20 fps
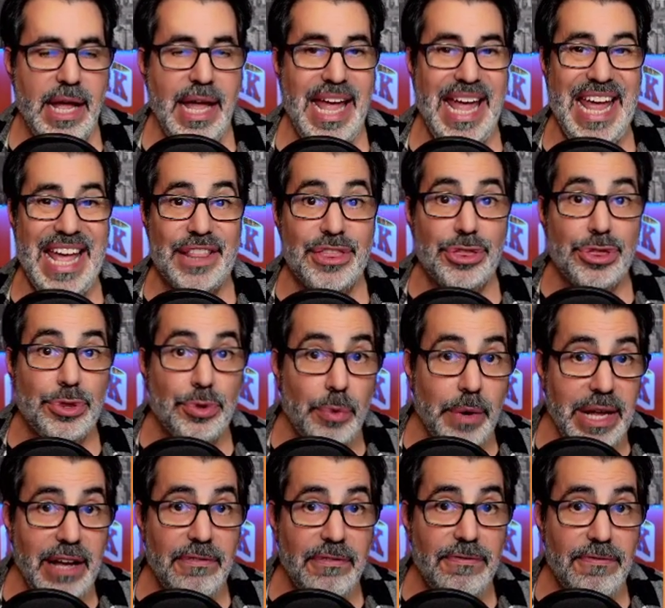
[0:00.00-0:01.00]
hit
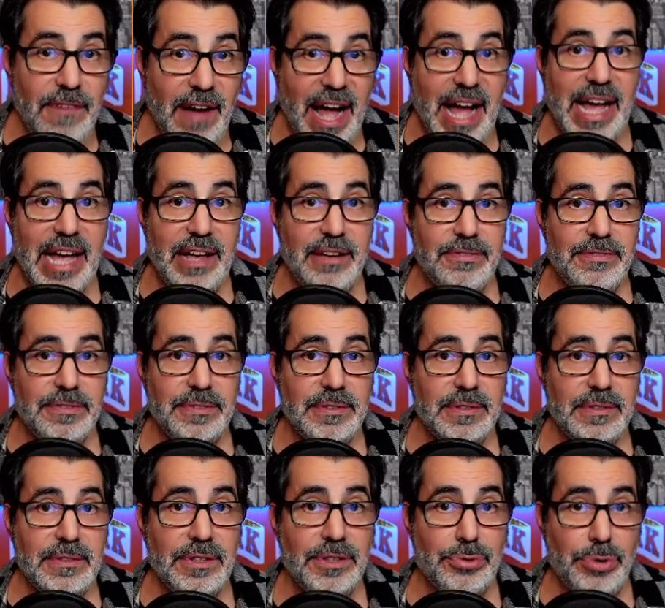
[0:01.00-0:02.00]
3 of 5
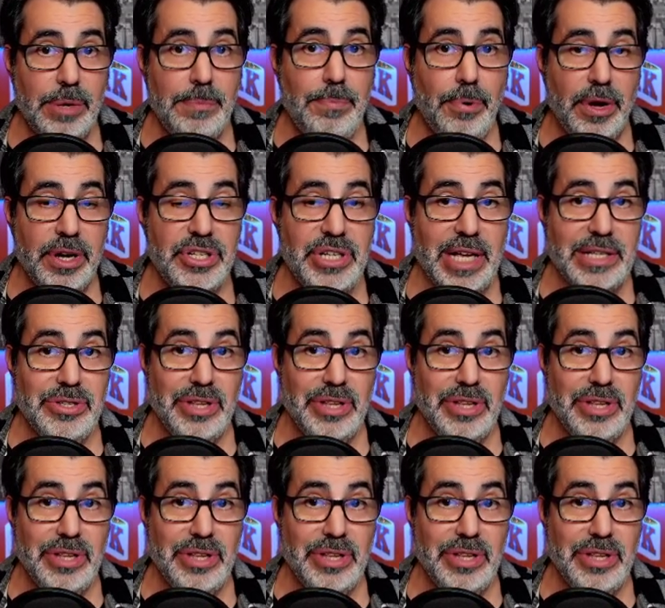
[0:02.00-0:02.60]
three-point shots.